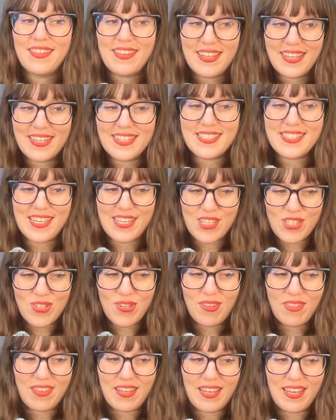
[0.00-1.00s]
The
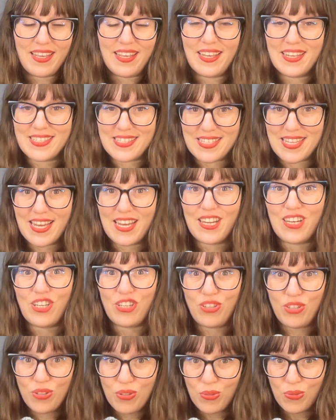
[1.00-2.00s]
essential thing is that
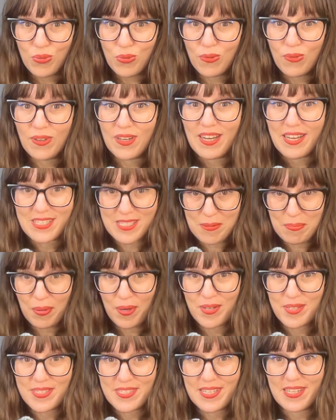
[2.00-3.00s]
you, as a
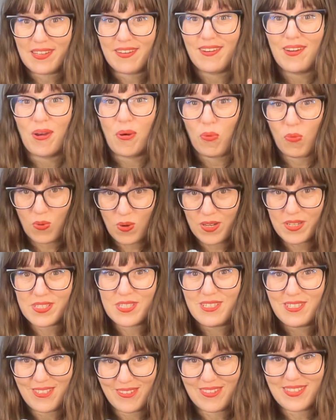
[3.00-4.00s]
person, want
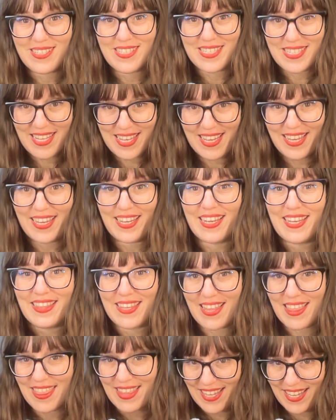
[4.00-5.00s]
to do this thing,
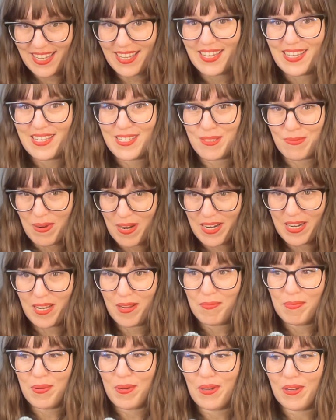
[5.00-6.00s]
and the thing is
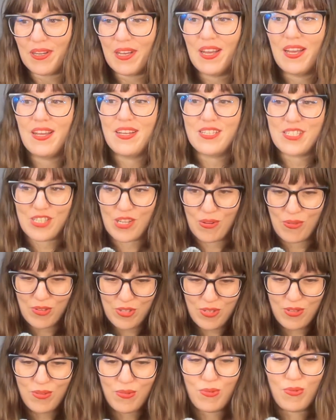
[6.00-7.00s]
writing a book. So
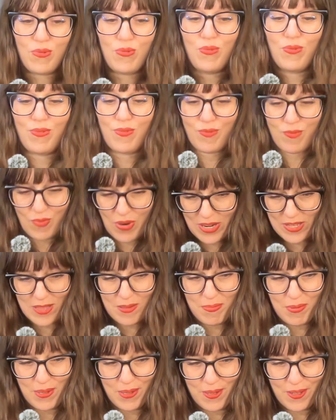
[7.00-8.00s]
you write
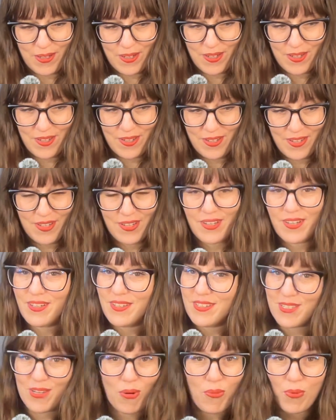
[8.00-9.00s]
the book.
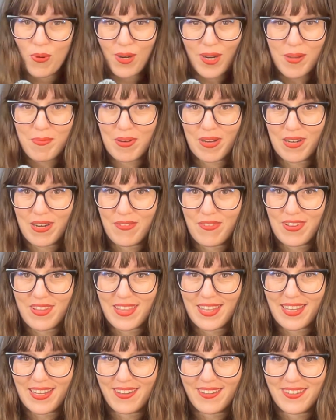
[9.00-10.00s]
Don't worry about
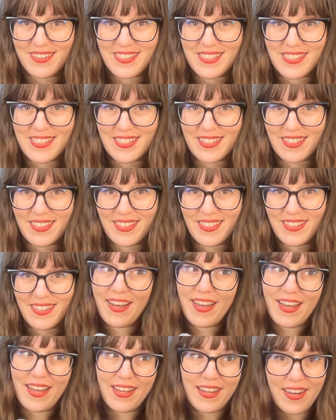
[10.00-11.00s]
everything else.
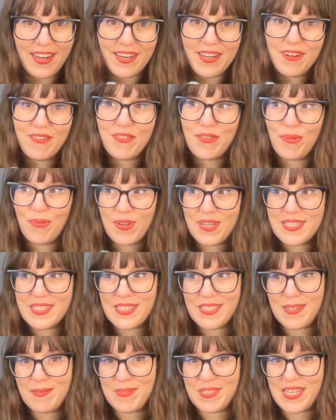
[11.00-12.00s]
And kind of the
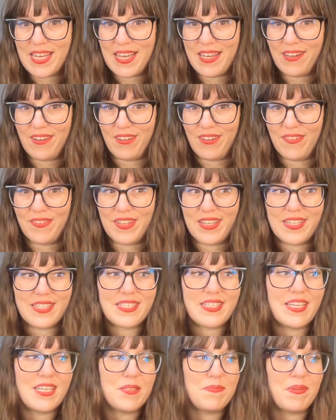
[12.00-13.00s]
reason I'm saying all of
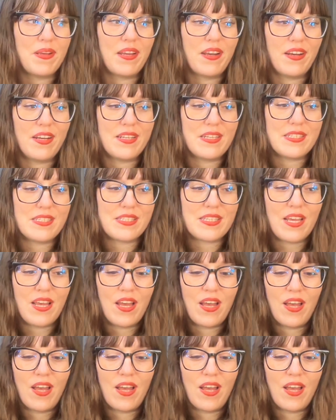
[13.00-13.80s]
this is because